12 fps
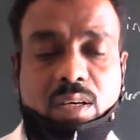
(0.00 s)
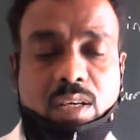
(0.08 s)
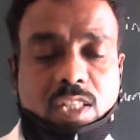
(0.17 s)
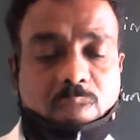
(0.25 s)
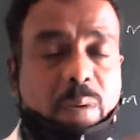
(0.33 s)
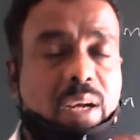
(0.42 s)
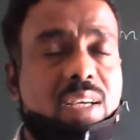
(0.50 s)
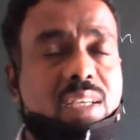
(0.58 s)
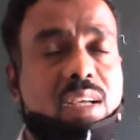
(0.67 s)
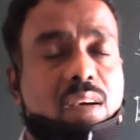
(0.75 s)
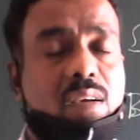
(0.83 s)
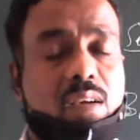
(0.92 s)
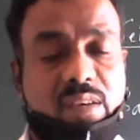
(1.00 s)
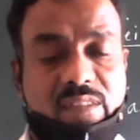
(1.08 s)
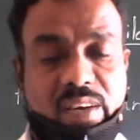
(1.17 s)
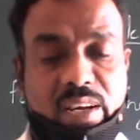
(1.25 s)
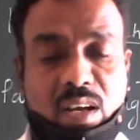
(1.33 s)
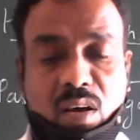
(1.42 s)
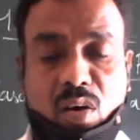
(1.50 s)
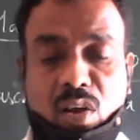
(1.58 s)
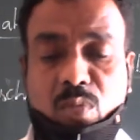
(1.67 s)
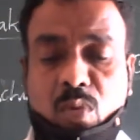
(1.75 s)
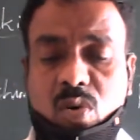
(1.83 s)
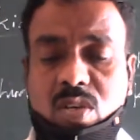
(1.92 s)
he spent away
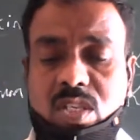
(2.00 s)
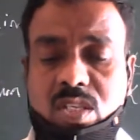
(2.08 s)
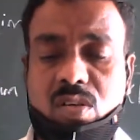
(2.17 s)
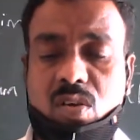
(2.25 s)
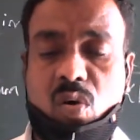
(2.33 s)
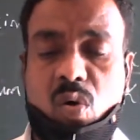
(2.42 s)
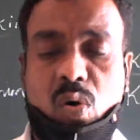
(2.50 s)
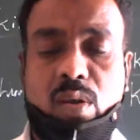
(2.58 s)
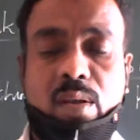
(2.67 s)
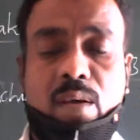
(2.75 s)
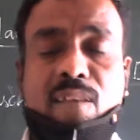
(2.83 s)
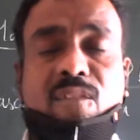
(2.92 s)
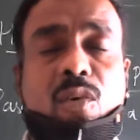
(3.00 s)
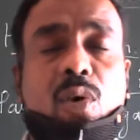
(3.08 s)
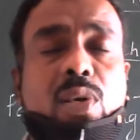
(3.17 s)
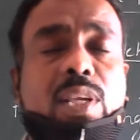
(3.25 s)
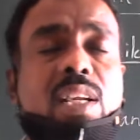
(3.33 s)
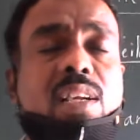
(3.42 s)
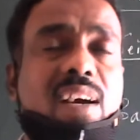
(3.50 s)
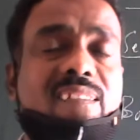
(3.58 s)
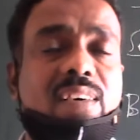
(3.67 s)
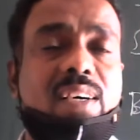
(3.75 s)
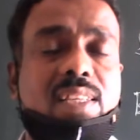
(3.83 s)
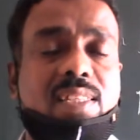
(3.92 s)
almost all 14
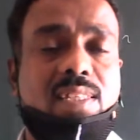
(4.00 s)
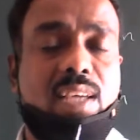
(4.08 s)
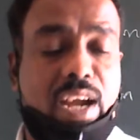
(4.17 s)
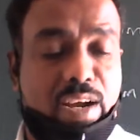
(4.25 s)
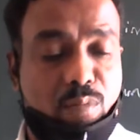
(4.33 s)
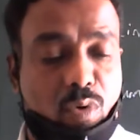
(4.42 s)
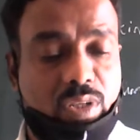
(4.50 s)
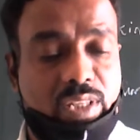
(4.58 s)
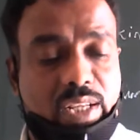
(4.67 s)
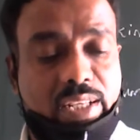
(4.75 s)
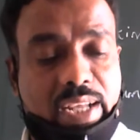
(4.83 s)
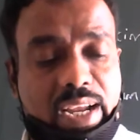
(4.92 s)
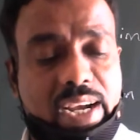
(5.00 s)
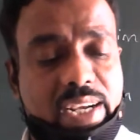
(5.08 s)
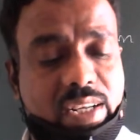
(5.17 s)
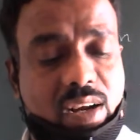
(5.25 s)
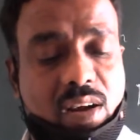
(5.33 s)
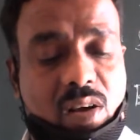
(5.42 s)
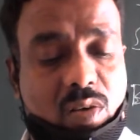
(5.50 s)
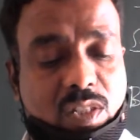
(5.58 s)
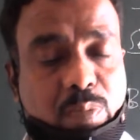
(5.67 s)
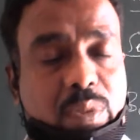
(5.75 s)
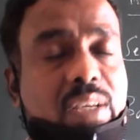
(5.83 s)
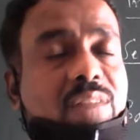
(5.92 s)
hours and more than 8
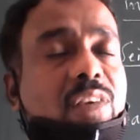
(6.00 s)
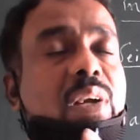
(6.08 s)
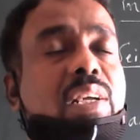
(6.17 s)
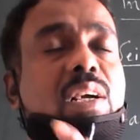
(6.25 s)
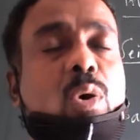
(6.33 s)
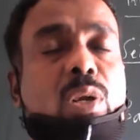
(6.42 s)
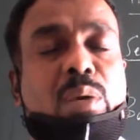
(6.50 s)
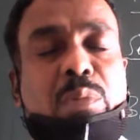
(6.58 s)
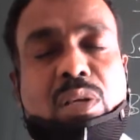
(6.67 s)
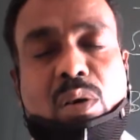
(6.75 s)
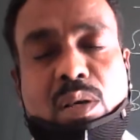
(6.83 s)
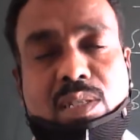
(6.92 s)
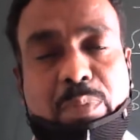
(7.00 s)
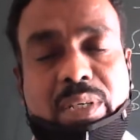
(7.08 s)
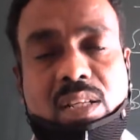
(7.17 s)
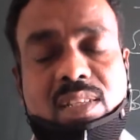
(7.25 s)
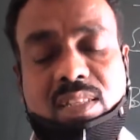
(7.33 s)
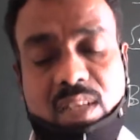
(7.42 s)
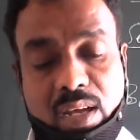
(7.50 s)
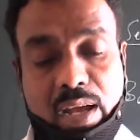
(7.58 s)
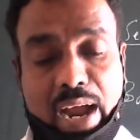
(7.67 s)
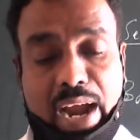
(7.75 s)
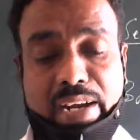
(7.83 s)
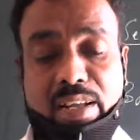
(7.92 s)
different government hospitals,
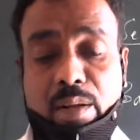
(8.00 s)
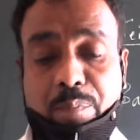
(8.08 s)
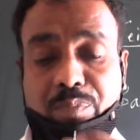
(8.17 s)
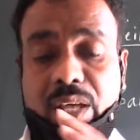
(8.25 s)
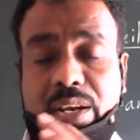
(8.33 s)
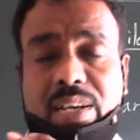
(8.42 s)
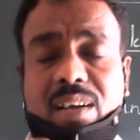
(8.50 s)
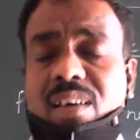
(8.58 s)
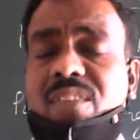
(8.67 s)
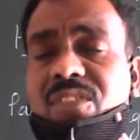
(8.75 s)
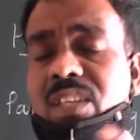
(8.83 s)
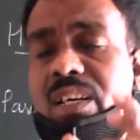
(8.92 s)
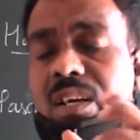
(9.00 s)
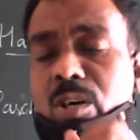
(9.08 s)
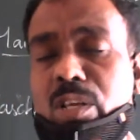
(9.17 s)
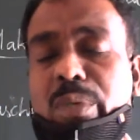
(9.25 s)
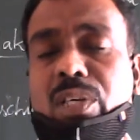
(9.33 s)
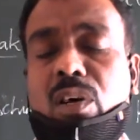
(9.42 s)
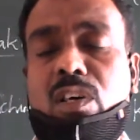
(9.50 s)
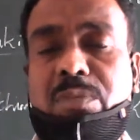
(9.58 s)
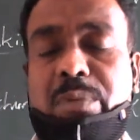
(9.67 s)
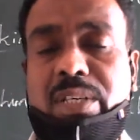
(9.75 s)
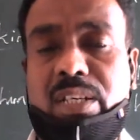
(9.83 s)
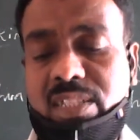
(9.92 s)
and none of the government
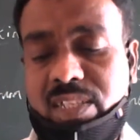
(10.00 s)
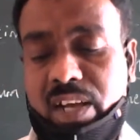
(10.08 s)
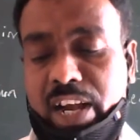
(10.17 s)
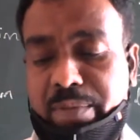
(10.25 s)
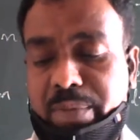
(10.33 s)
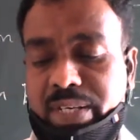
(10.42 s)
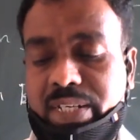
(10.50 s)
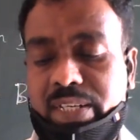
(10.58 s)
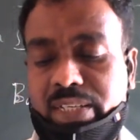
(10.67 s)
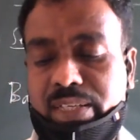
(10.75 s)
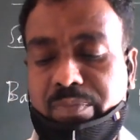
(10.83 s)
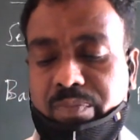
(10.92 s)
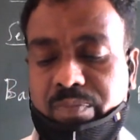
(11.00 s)
hospitals admitted him.